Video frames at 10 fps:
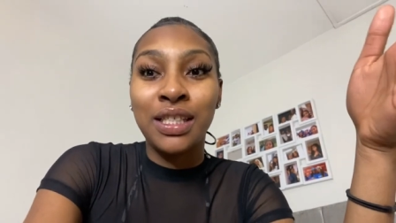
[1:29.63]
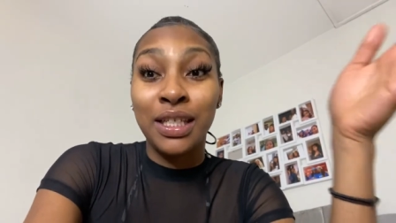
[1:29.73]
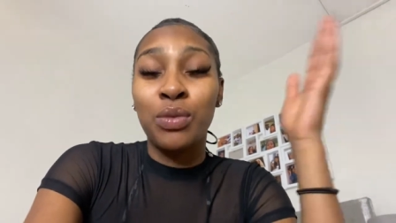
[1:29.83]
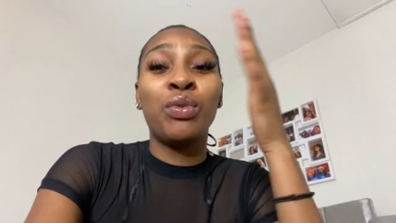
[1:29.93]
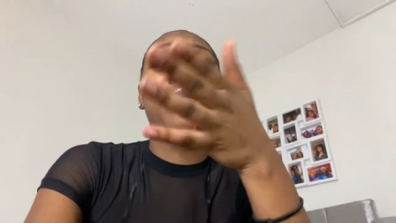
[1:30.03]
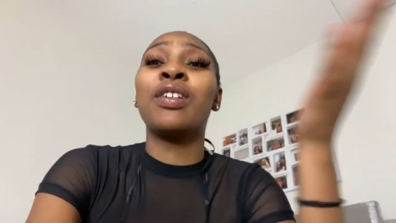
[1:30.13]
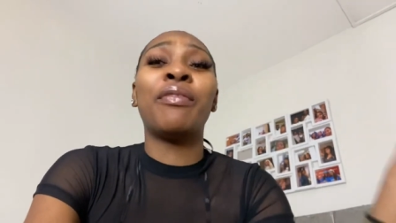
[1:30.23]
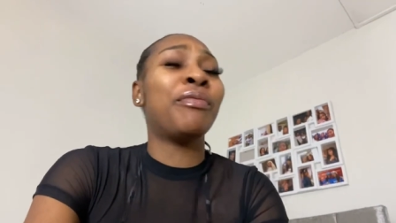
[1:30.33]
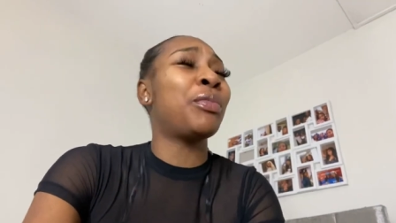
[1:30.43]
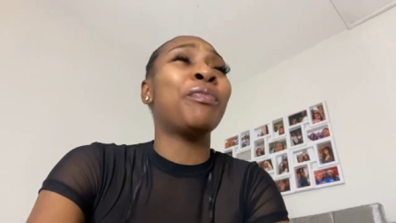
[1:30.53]
with some
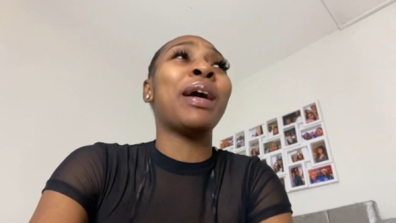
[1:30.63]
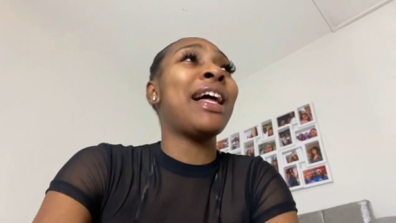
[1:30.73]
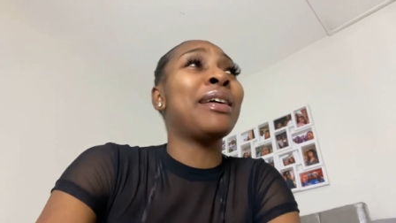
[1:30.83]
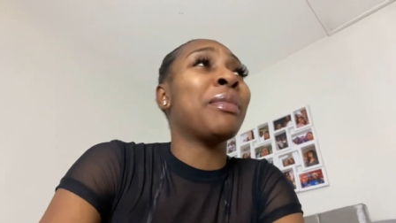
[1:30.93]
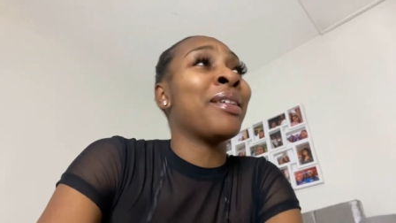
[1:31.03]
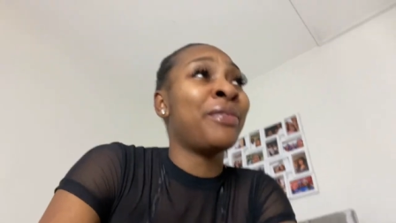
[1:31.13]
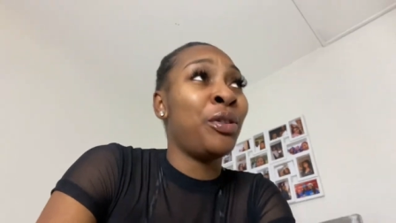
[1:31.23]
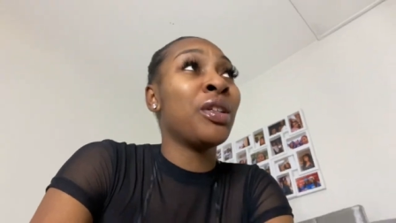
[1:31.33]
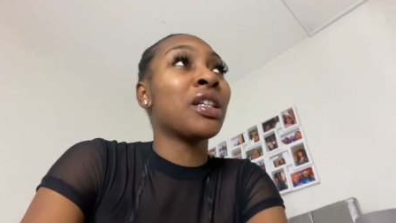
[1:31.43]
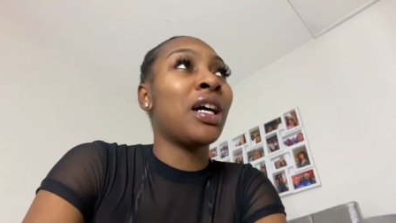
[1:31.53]
with battling my
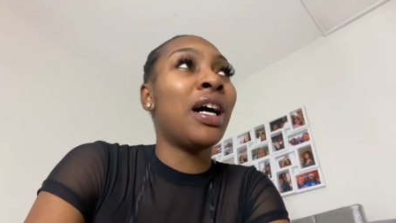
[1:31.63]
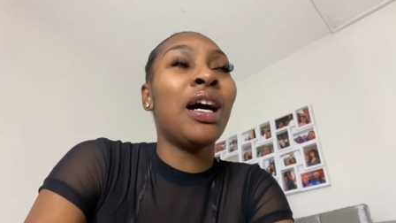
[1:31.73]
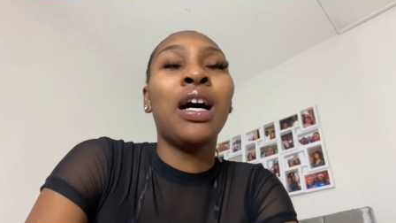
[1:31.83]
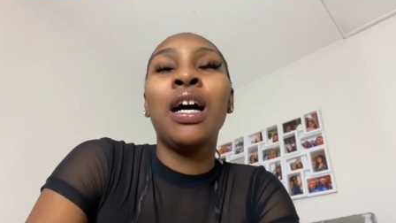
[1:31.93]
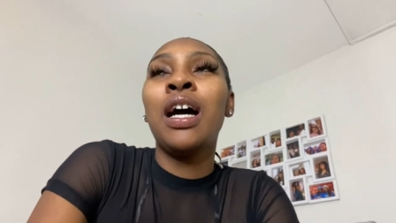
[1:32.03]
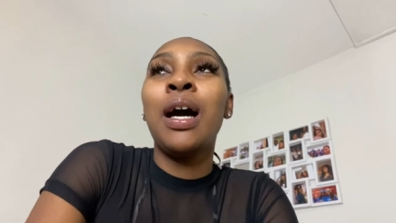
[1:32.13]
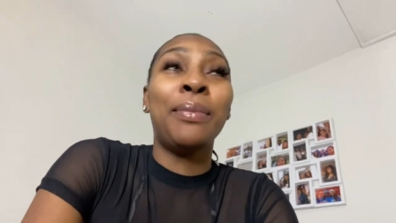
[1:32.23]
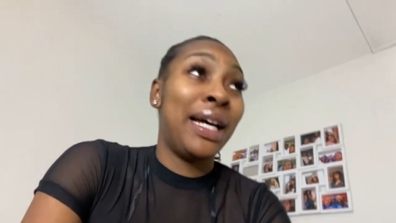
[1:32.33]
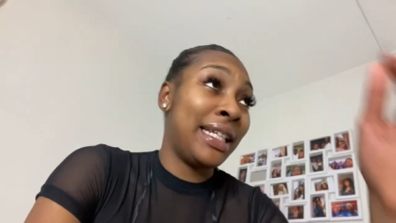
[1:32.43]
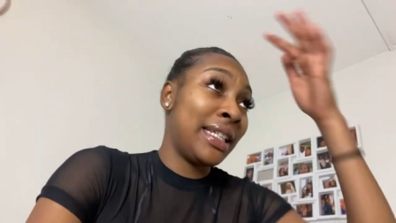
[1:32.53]
future but at
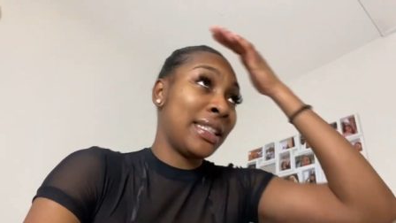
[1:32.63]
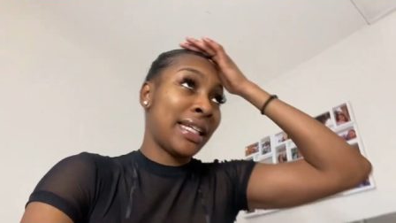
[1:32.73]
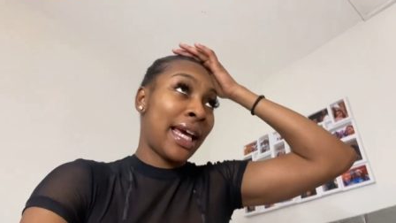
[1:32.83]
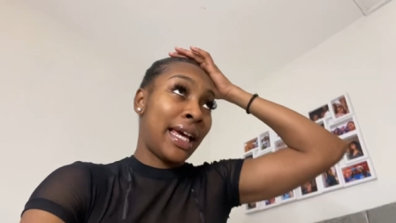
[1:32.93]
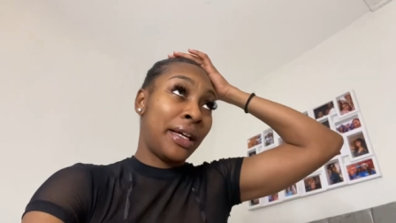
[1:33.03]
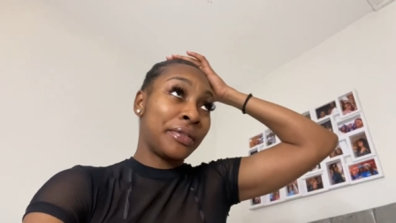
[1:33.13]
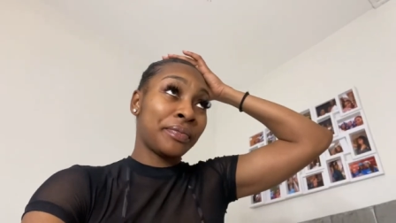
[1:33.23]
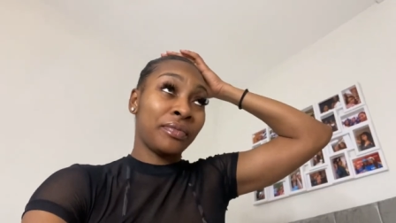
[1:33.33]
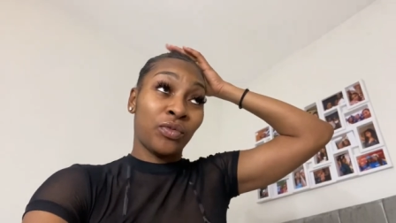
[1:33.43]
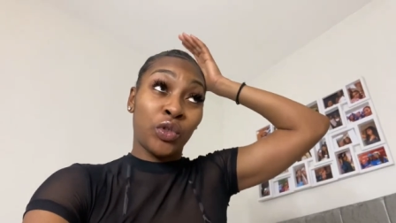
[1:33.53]
the end of the day
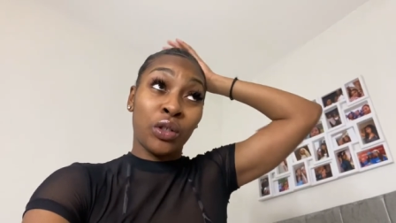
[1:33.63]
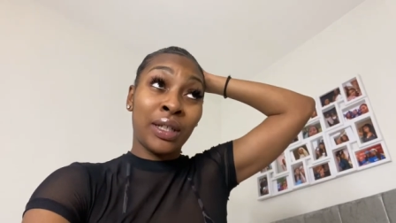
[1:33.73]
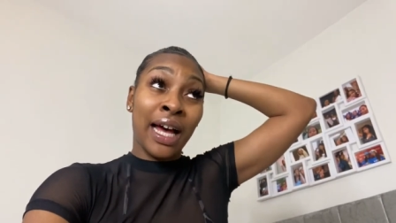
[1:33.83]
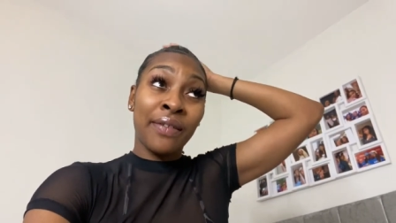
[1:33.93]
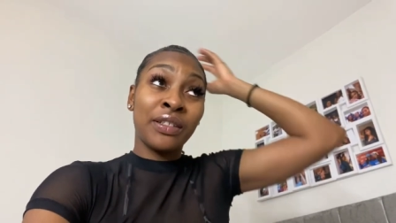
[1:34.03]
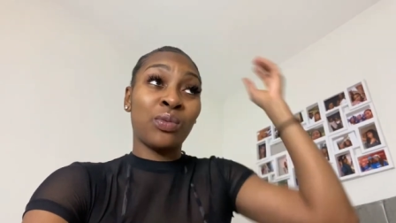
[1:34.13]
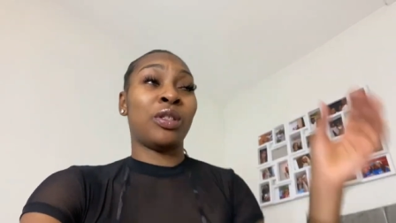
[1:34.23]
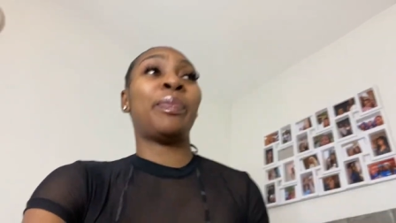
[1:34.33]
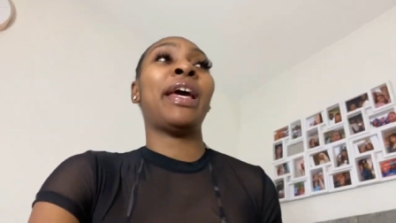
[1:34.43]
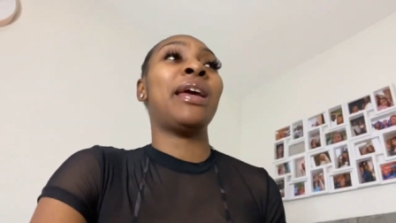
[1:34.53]
real life is what's
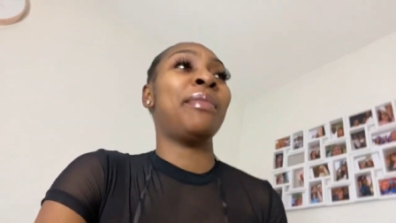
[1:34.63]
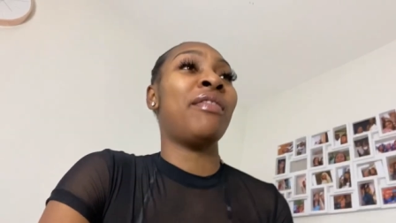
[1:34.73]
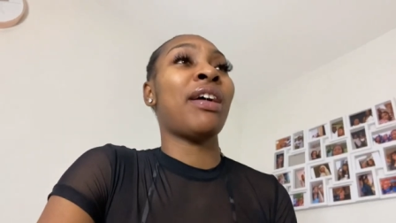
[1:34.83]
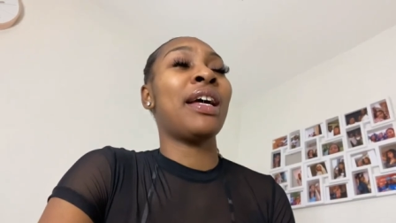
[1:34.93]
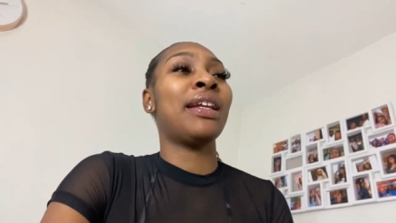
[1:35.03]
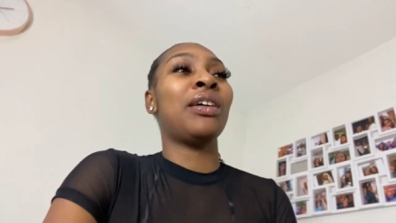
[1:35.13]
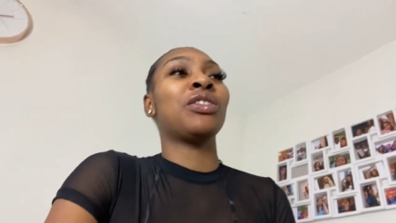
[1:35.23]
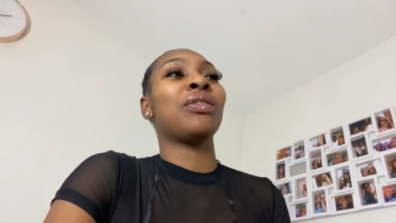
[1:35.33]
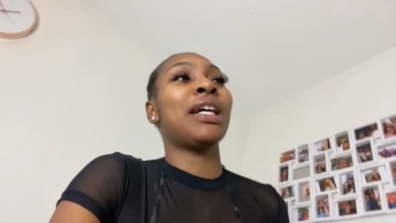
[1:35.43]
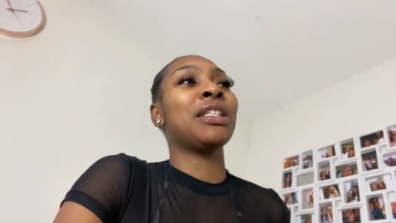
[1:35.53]
paying me right now so
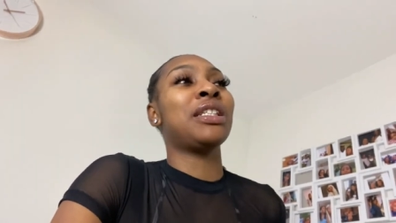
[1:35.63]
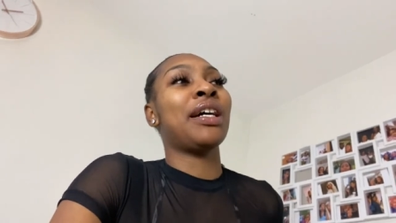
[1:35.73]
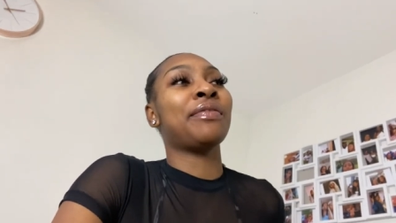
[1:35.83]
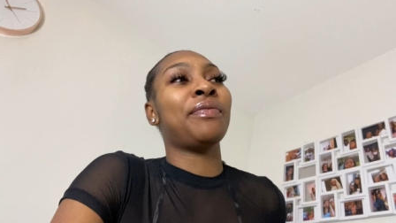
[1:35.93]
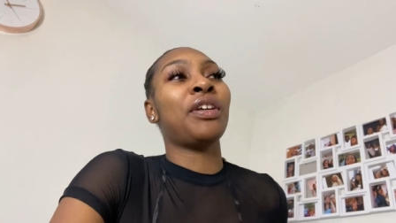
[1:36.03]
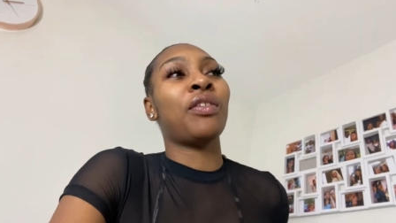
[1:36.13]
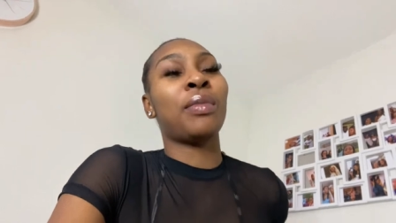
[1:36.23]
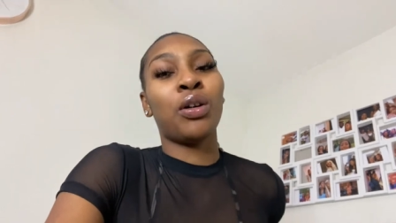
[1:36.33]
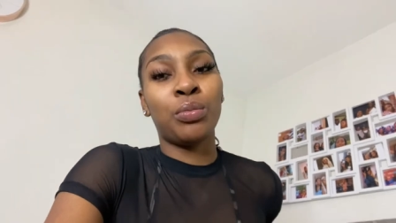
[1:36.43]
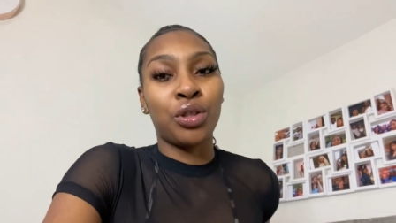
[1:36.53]
I actually have to think of my
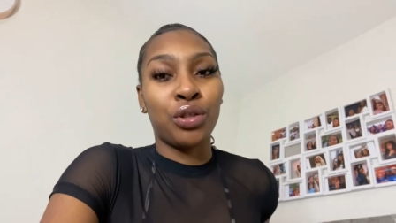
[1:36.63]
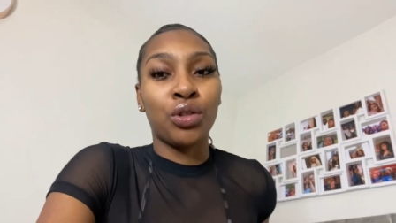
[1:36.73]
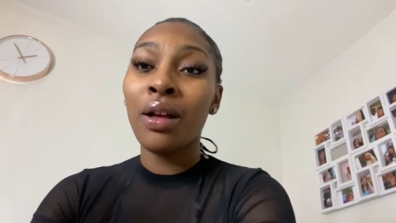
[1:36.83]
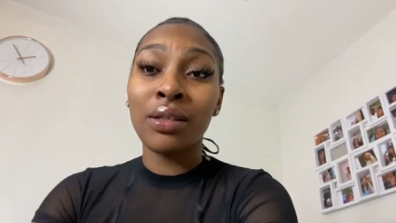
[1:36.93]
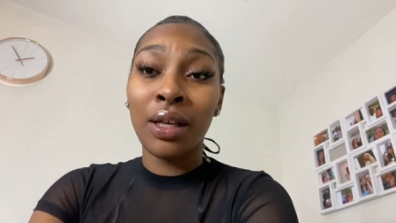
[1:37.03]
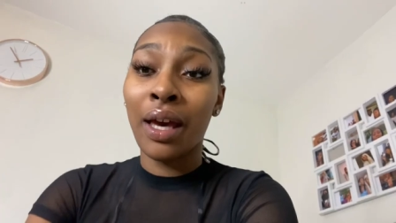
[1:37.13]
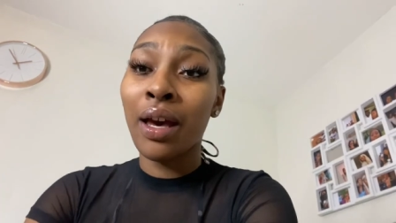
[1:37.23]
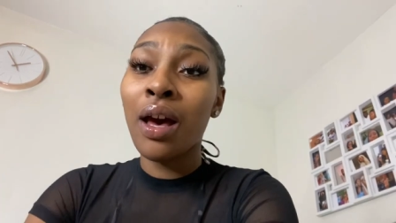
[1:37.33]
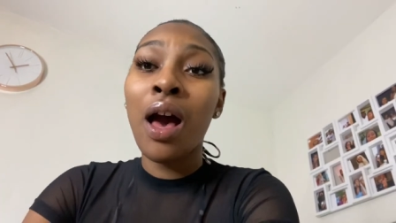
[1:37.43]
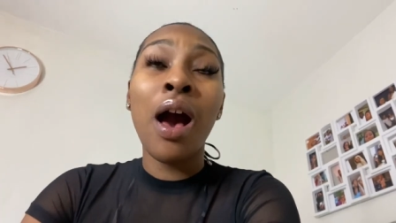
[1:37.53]
options so yeah
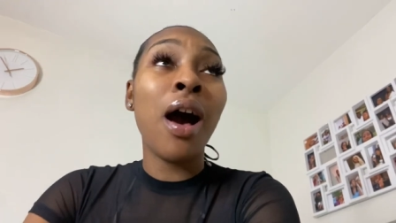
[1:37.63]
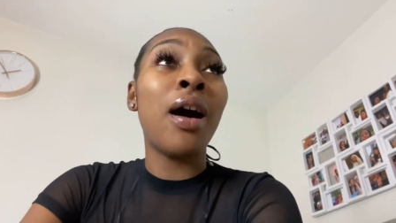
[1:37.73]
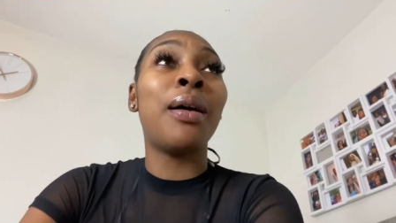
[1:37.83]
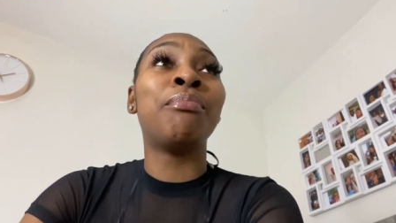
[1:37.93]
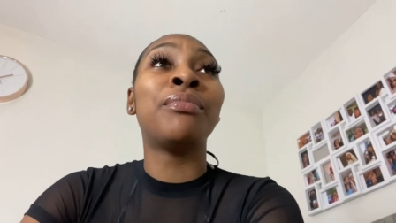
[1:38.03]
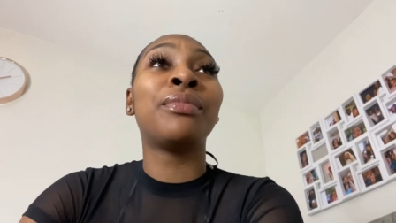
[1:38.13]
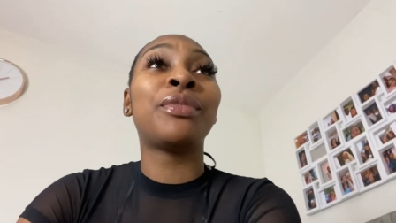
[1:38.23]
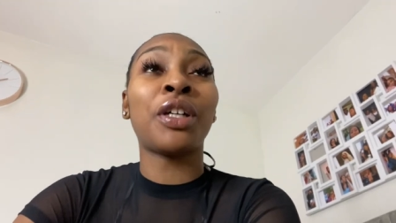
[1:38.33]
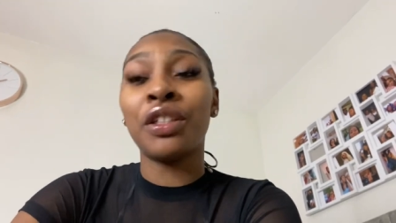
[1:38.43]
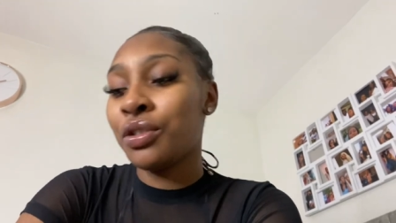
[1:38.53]
um
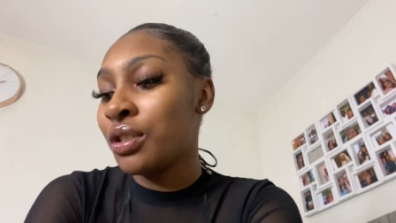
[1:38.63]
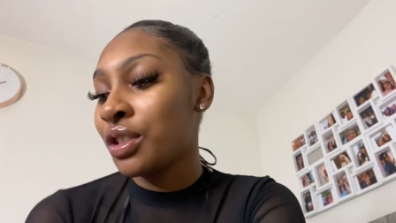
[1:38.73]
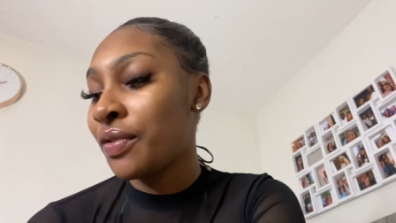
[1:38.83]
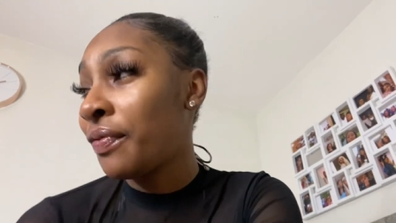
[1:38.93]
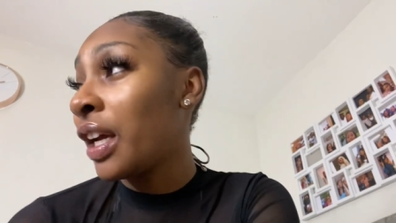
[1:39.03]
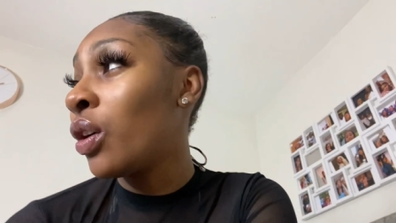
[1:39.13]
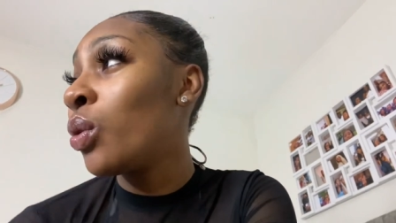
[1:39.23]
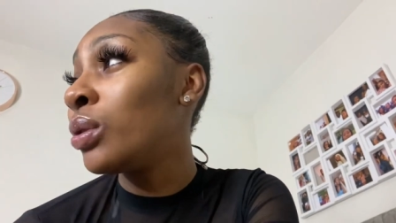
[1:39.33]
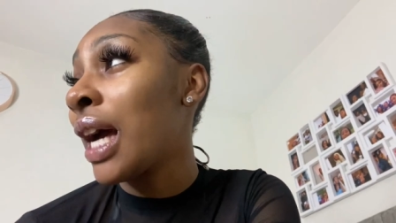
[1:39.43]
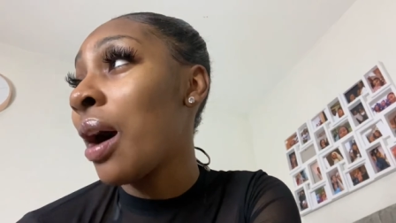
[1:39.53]
gonna do the thing haul now I'm